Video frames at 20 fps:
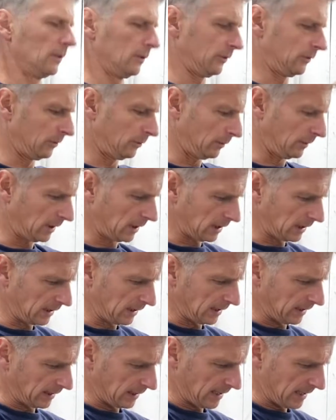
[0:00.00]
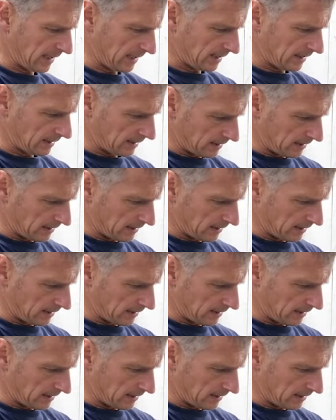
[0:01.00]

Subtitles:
So we're clear there.